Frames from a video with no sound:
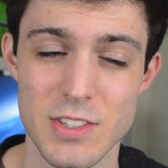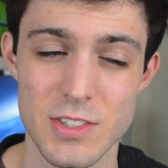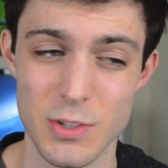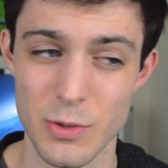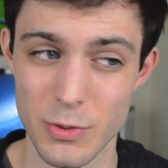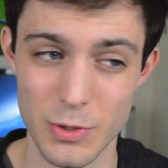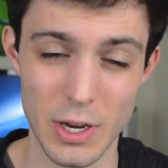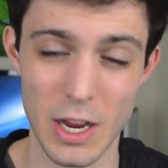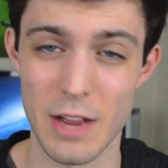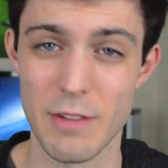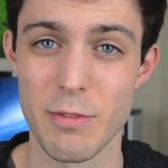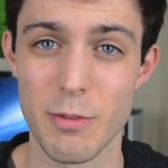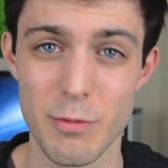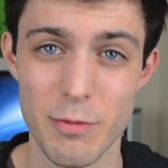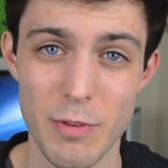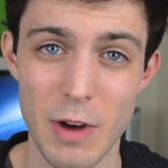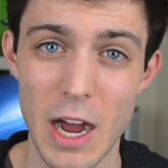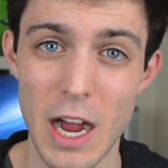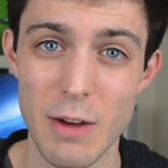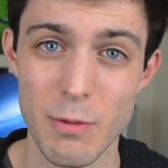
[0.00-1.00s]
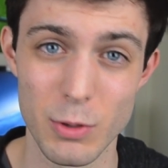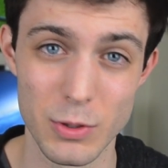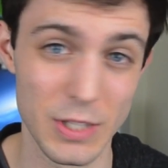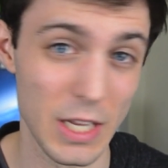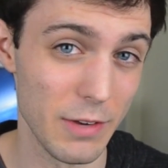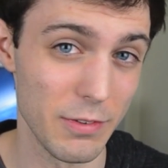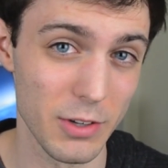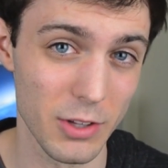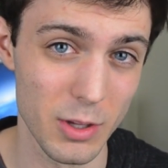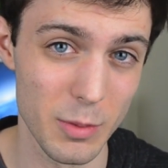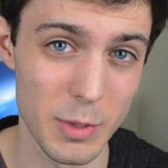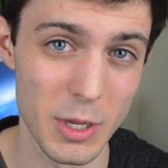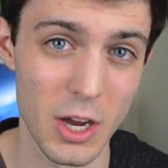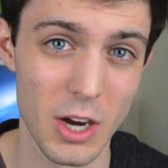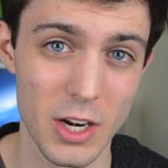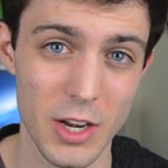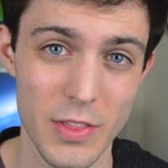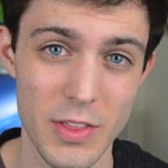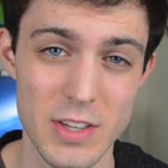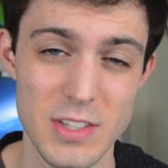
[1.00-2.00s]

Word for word: So your iPhone 5 will definitely be on it.